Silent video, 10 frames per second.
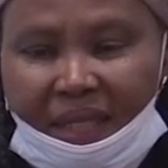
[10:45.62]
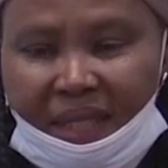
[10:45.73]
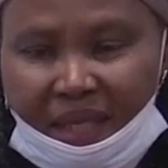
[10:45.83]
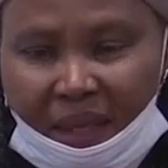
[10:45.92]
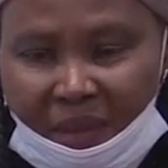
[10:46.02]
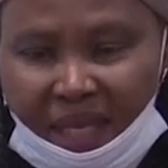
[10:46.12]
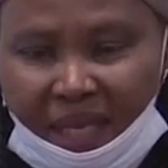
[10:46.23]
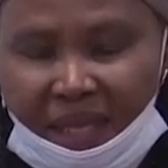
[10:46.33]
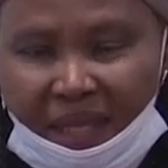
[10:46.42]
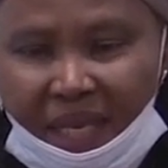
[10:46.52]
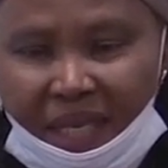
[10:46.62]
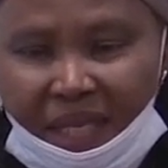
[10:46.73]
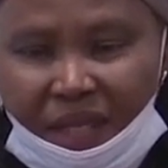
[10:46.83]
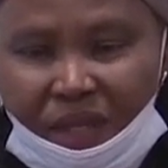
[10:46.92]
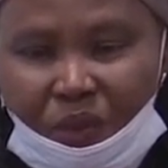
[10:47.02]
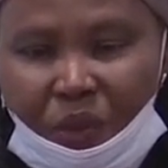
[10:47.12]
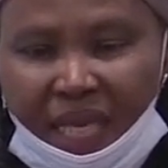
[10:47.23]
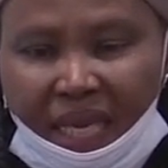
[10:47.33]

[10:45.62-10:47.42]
something that we